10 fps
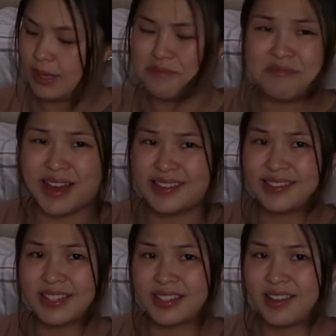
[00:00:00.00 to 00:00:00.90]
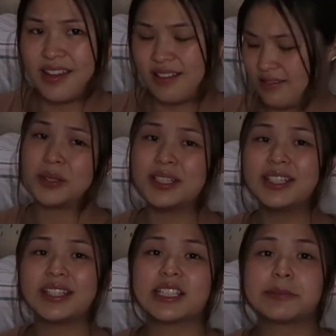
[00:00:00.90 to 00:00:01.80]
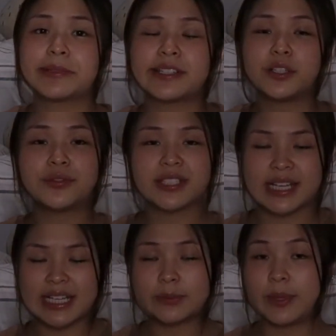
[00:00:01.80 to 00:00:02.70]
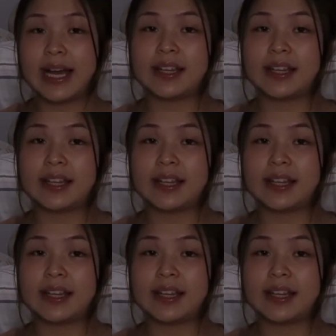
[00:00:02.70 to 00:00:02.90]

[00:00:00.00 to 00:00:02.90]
in men's, yeah. So it is pretty oversized, but I